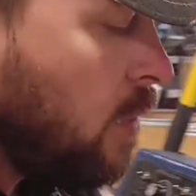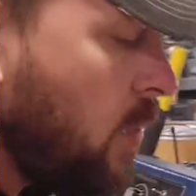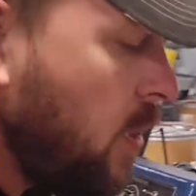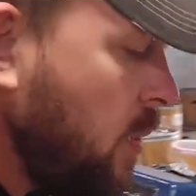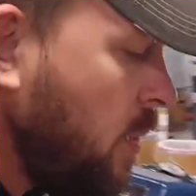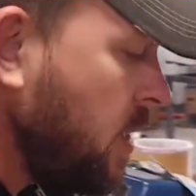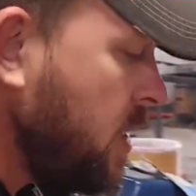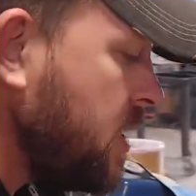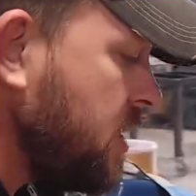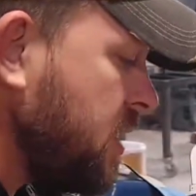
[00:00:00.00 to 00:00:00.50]
We
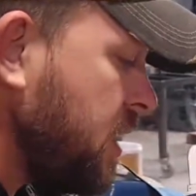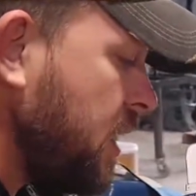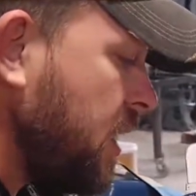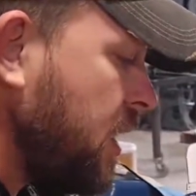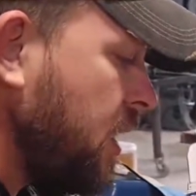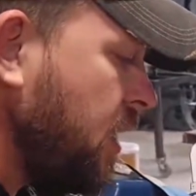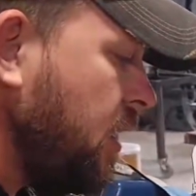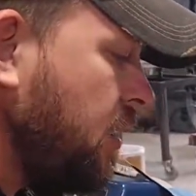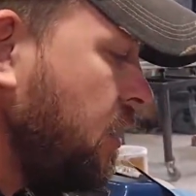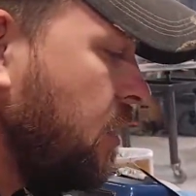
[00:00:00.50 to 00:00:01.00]
want to
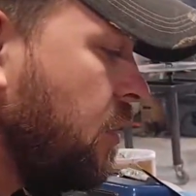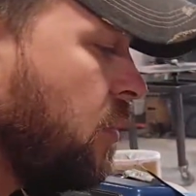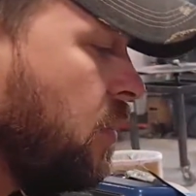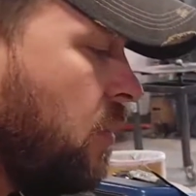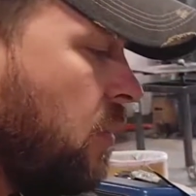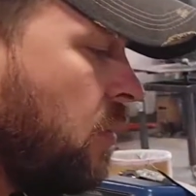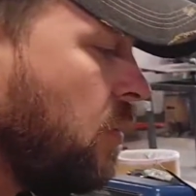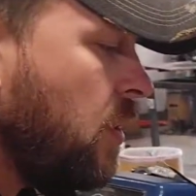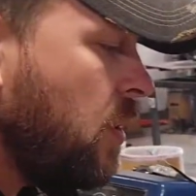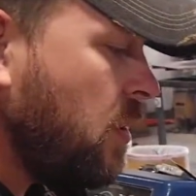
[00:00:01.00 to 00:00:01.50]
see
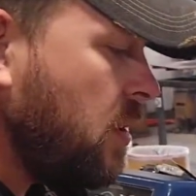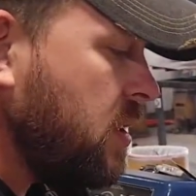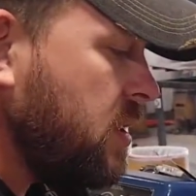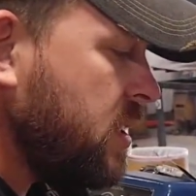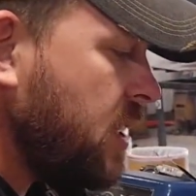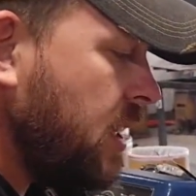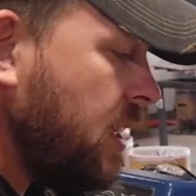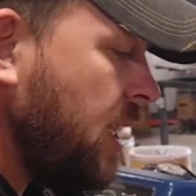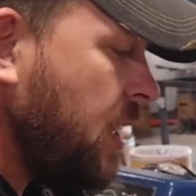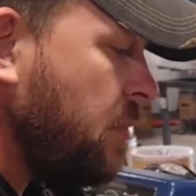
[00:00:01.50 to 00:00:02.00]

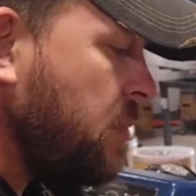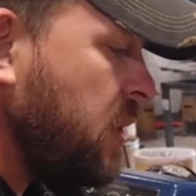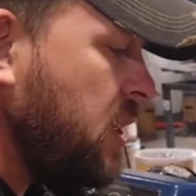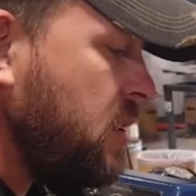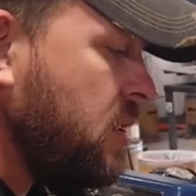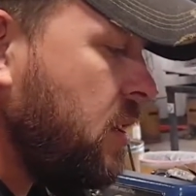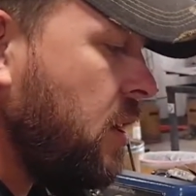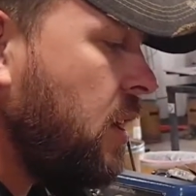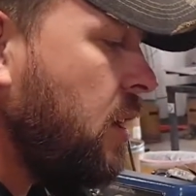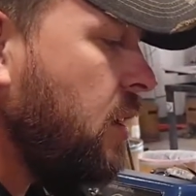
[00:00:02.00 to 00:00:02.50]
an empty
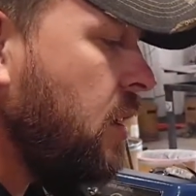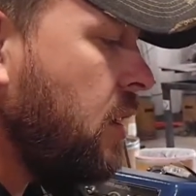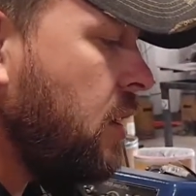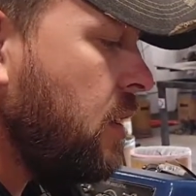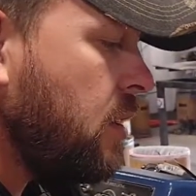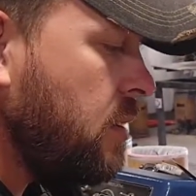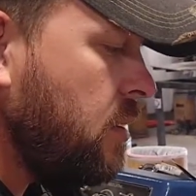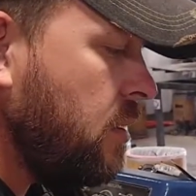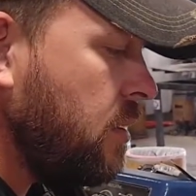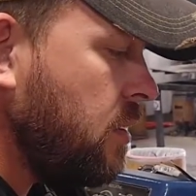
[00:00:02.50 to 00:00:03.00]

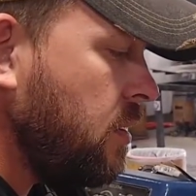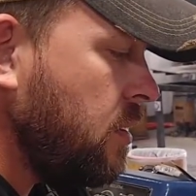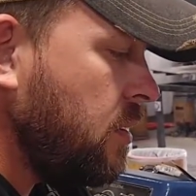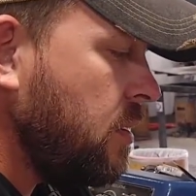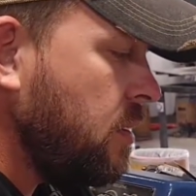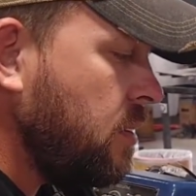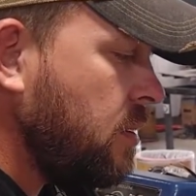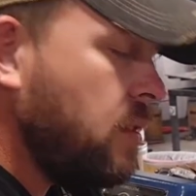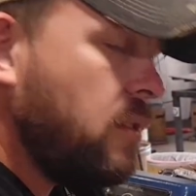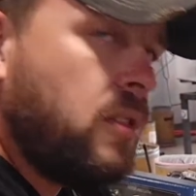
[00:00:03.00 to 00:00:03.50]
shotgun
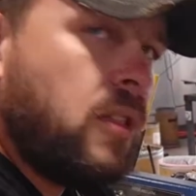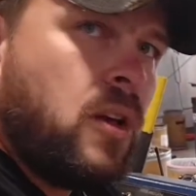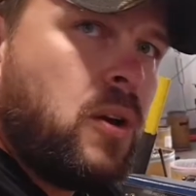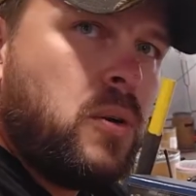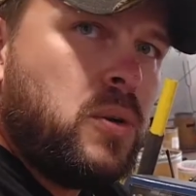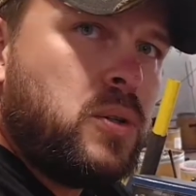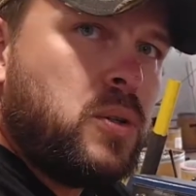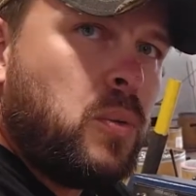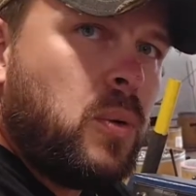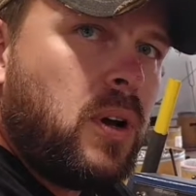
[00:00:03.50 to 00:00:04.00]

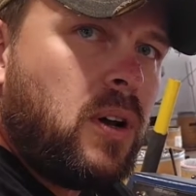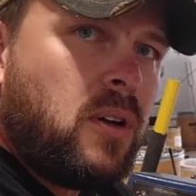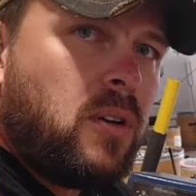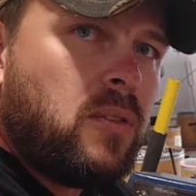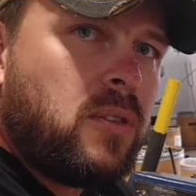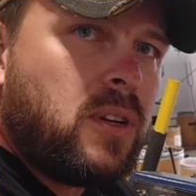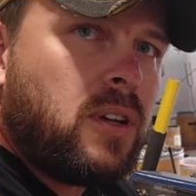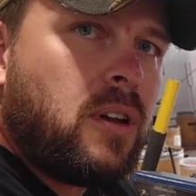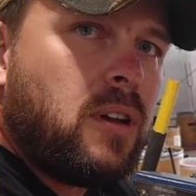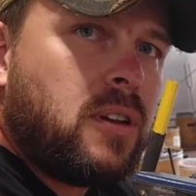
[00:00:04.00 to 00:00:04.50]
load
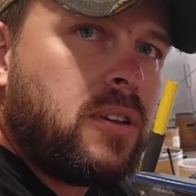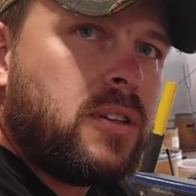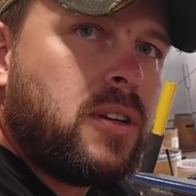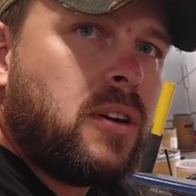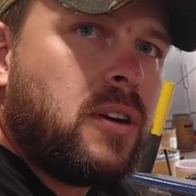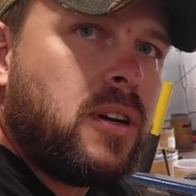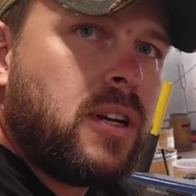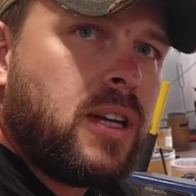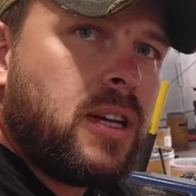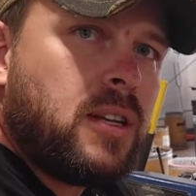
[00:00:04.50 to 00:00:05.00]
12 and on
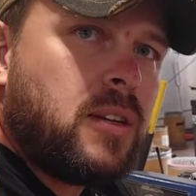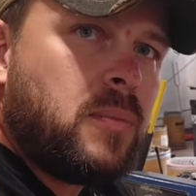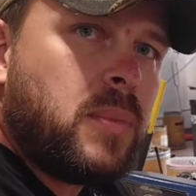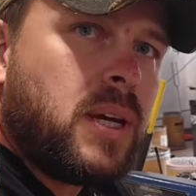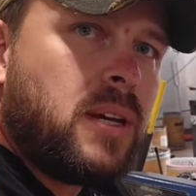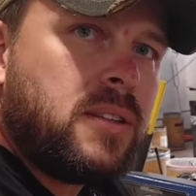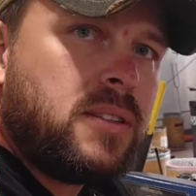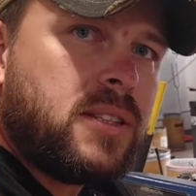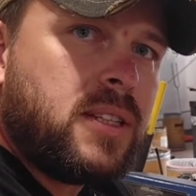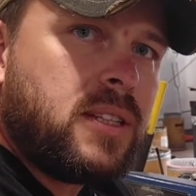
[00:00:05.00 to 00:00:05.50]
target in
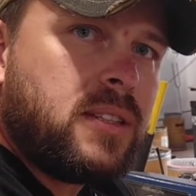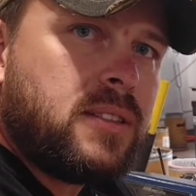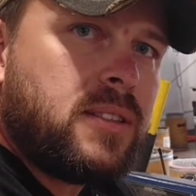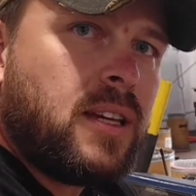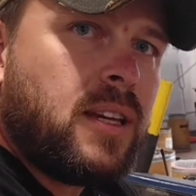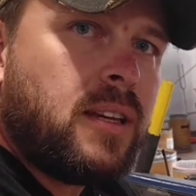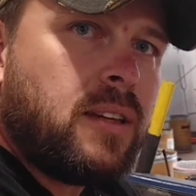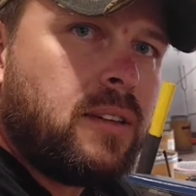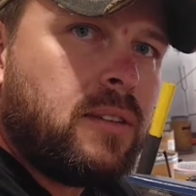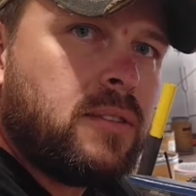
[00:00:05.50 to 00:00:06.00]
about 6
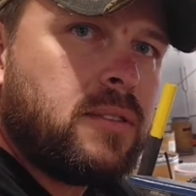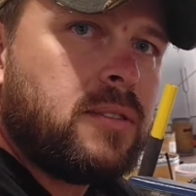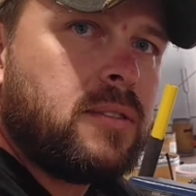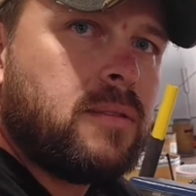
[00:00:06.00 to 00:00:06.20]
seconds.